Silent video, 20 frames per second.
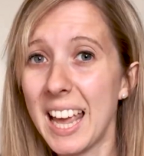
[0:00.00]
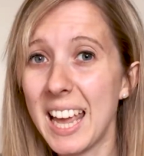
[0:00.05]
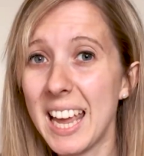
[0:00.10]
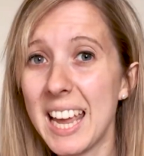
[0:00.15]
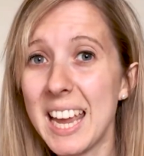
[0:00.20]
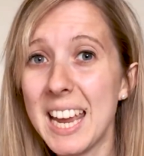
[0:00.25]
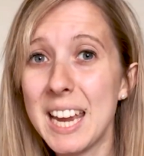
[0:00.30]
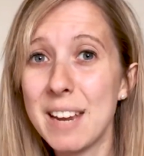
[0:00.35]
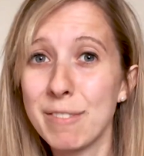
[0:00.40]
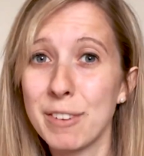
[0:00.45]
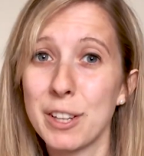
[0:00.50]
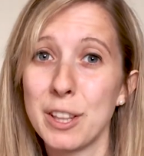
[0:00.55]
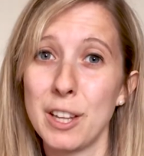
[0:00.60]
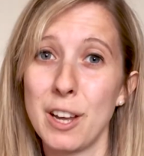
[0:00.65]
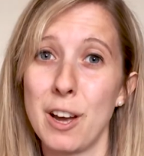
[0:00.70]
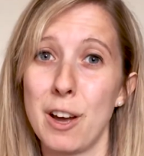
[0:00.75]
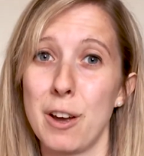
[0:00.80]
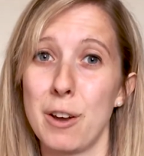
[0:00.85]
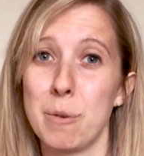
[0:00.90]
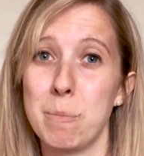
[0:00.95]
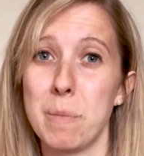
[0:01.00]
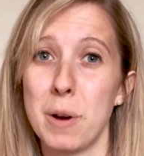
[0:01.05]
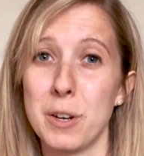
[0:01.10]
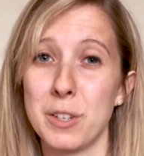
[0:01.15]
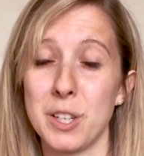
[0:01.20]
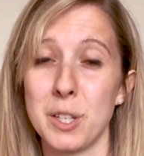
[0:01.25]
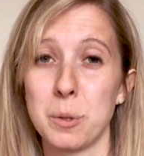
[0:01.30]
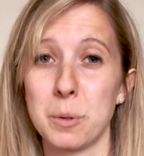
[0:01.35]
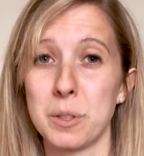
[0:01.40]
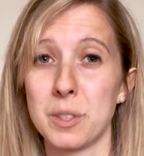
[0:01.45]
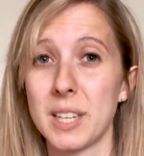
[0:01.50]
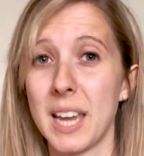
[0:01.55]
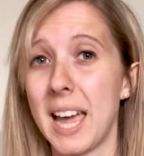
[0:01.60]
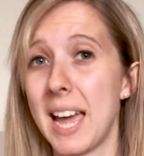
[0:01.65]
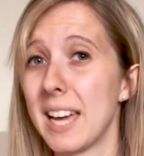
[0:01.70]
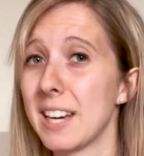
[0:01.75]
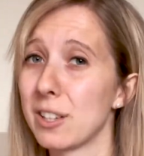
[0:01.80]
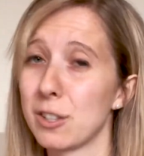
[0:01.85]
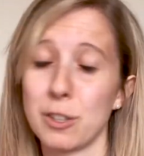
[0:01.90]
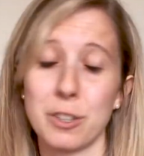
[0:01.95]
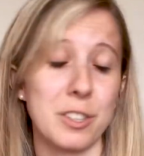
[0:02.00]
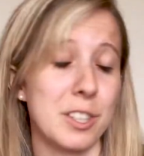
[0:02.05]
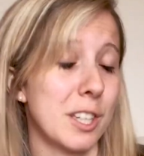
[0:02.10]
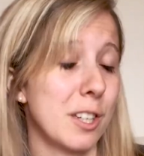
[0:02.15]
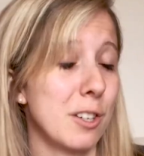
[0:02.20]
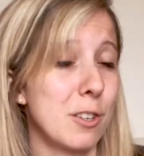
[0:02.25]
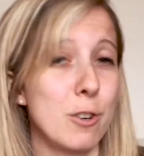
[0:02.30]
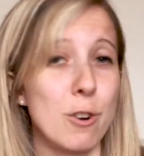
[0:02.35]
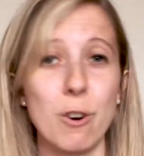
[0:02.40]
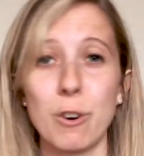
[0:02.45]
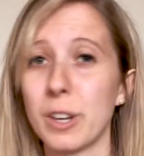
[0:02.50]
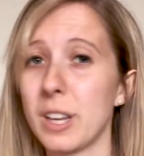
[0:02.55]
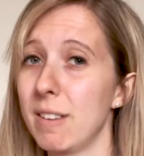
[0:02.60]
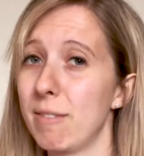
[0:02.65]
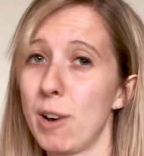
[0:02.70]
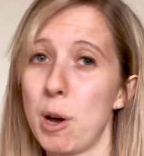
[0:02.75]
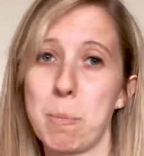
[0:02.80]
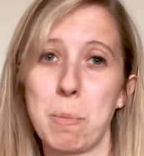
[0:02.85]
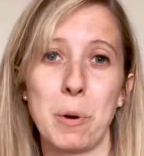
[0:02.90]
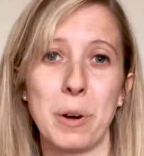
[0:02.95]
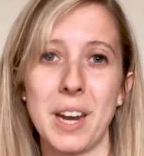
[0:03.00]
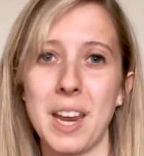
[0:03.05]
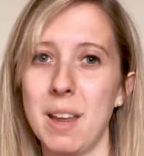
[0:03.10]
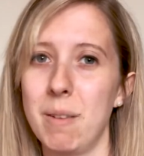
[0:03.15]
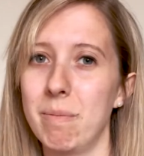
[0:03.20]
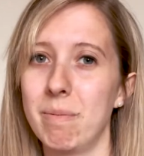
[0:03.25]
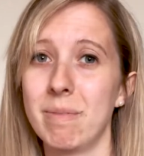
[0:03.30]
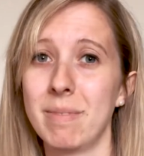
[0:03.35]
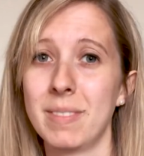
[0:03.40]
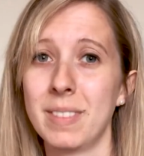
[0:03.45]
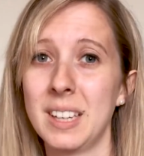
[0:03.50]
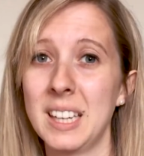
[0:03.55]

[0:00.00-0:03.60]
Even though Moses was scared, God did not give up on him.